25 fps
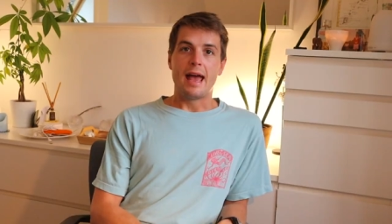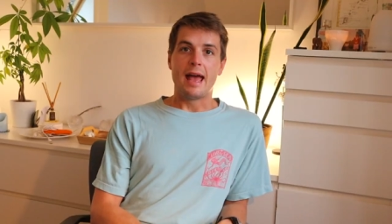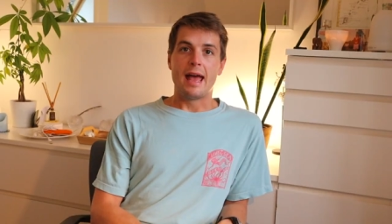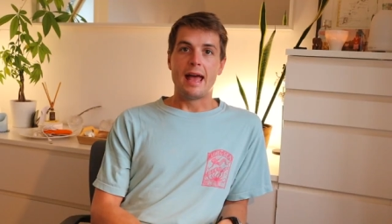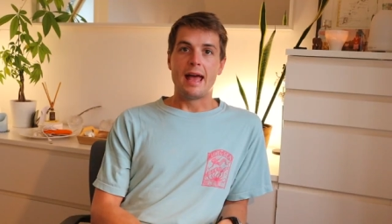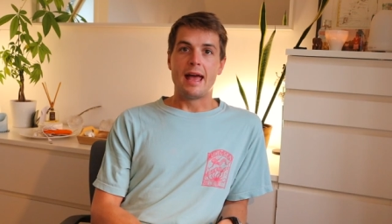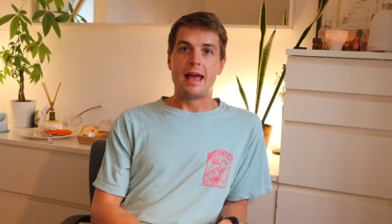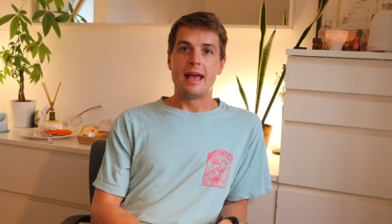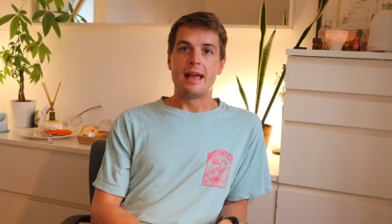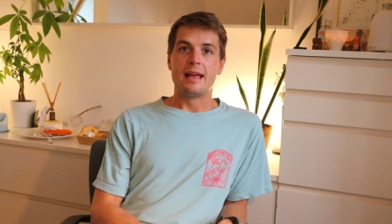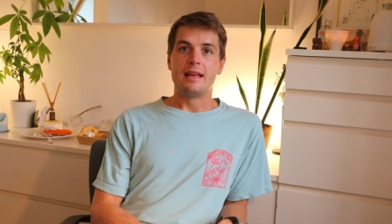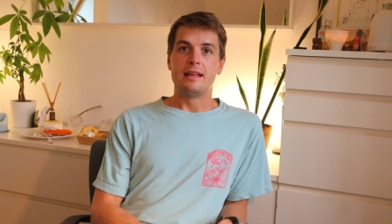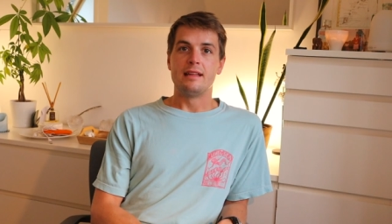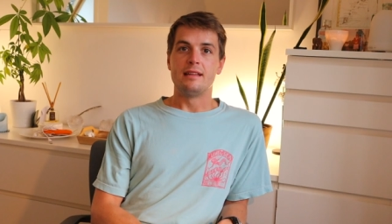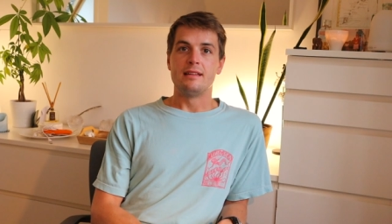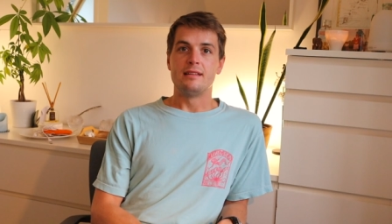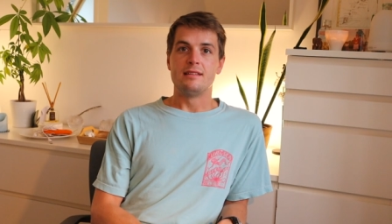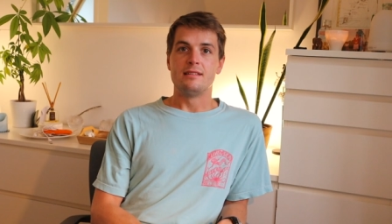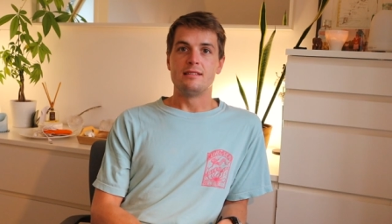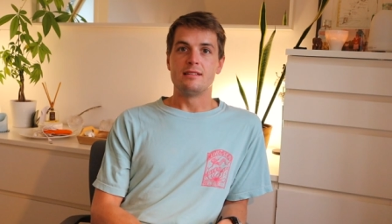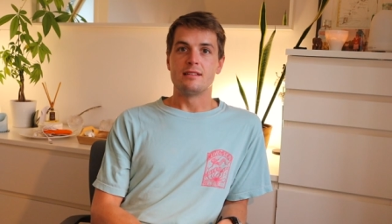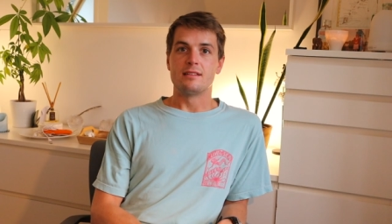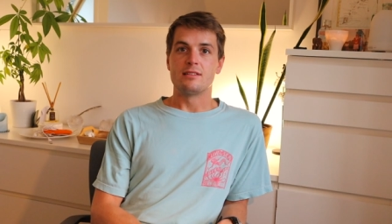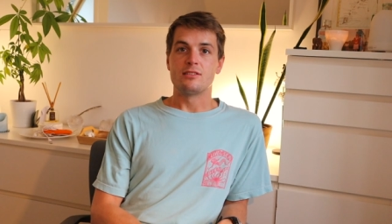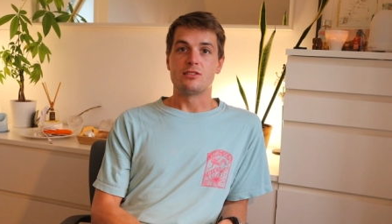
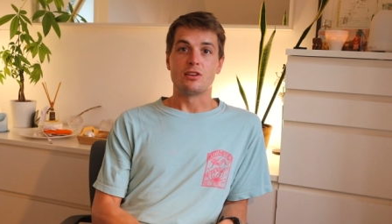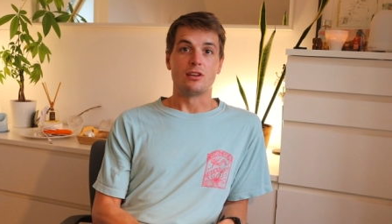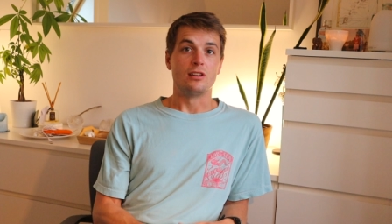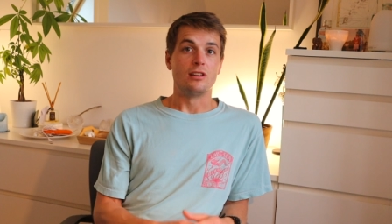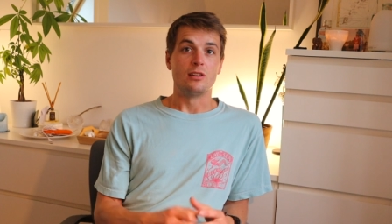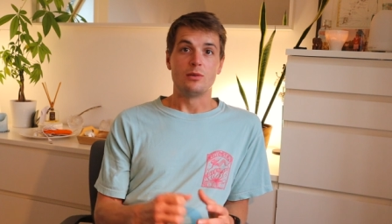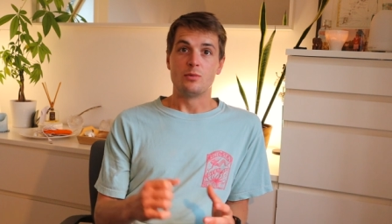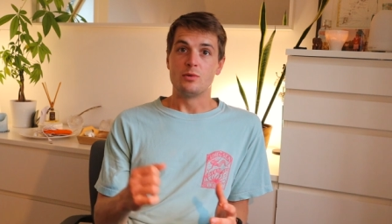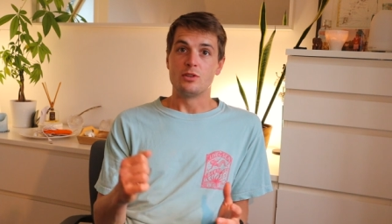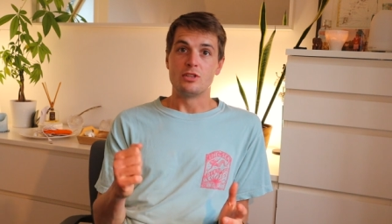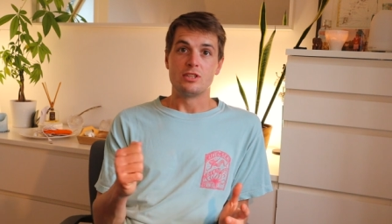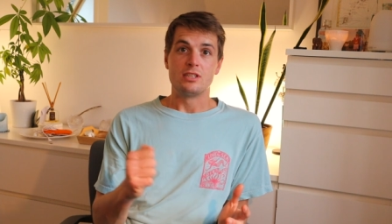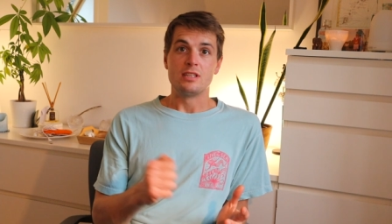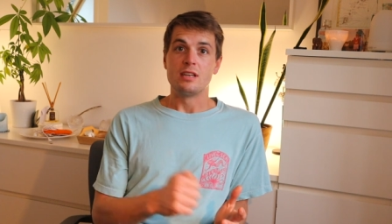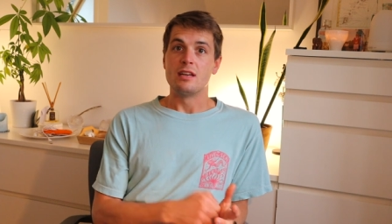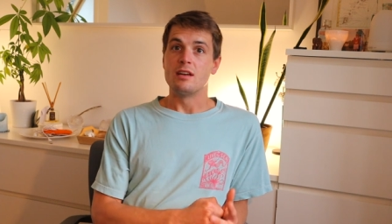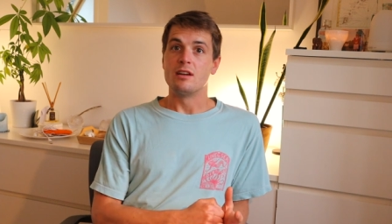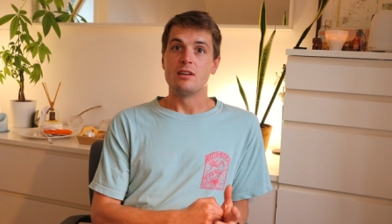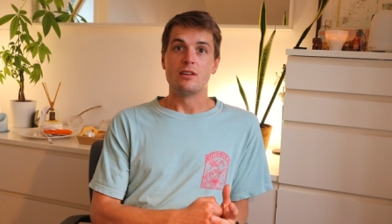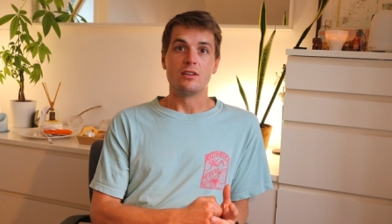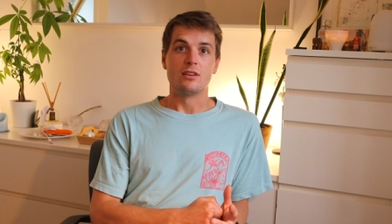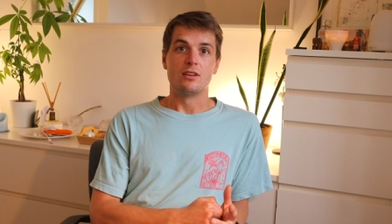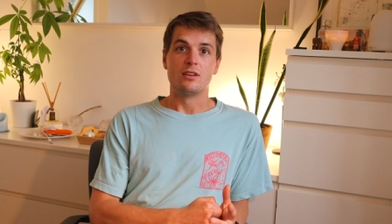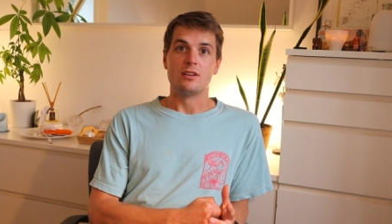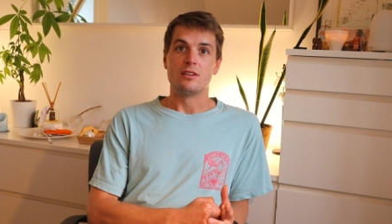And uh, suddenly we just
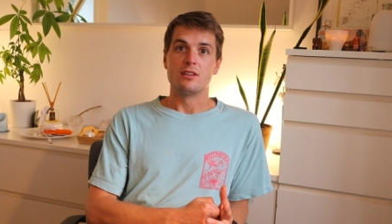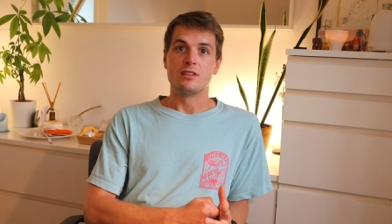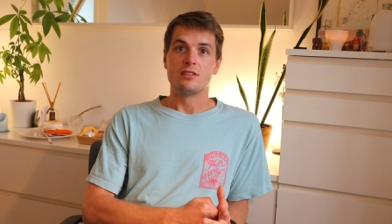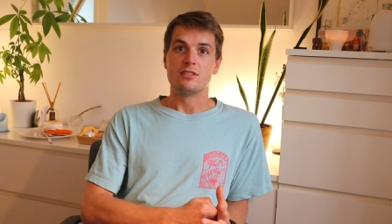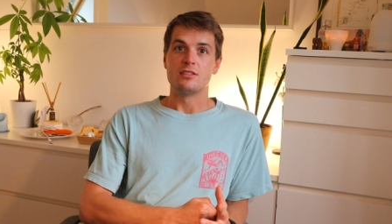hear